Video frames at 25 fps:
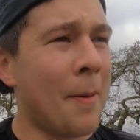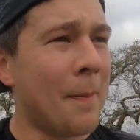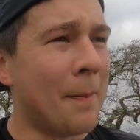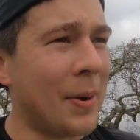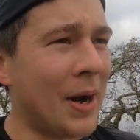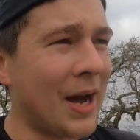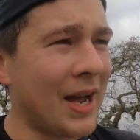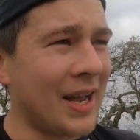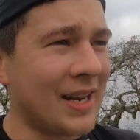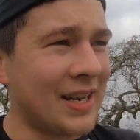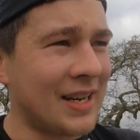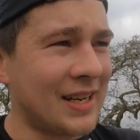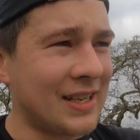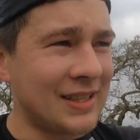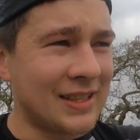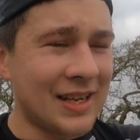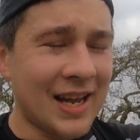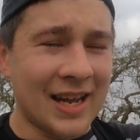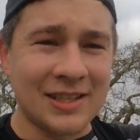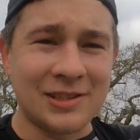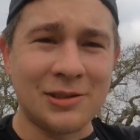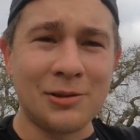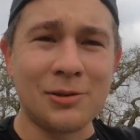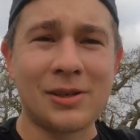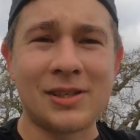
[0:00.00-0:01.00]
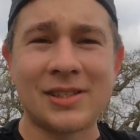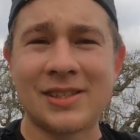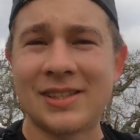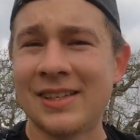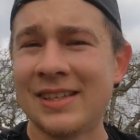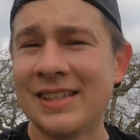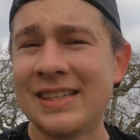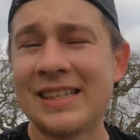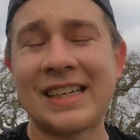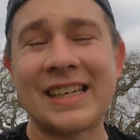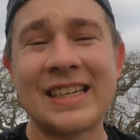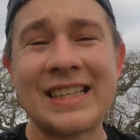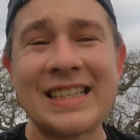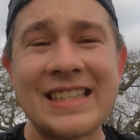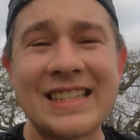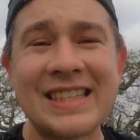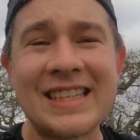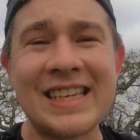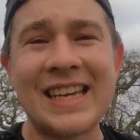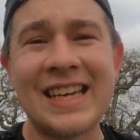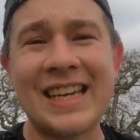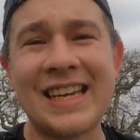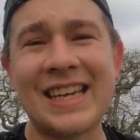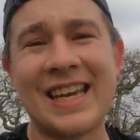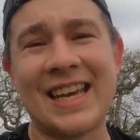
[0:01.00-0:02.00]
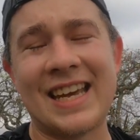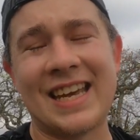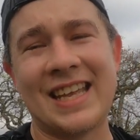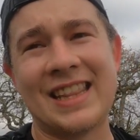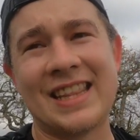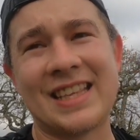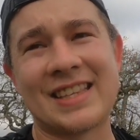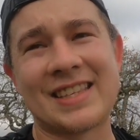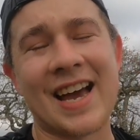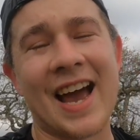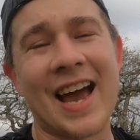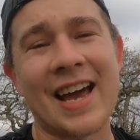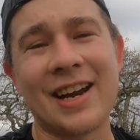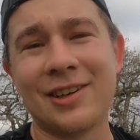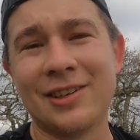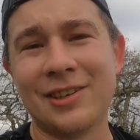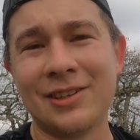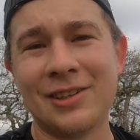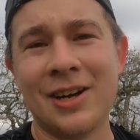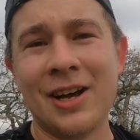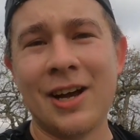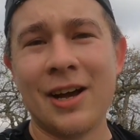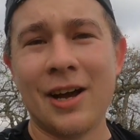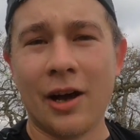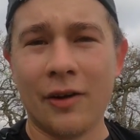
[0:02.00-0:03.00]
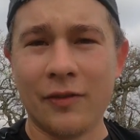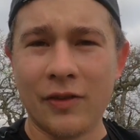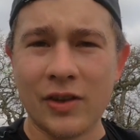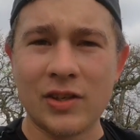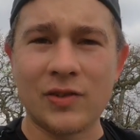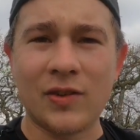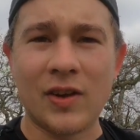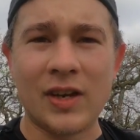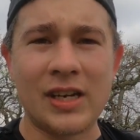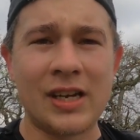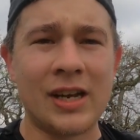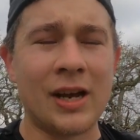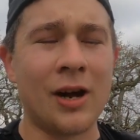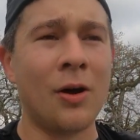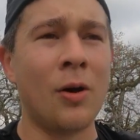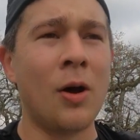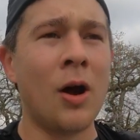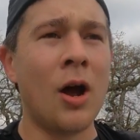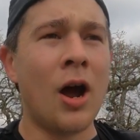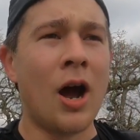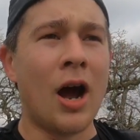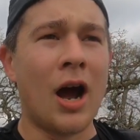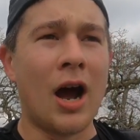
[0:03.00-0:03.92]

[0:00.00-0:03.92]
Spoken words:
But as you can see in the title of this video,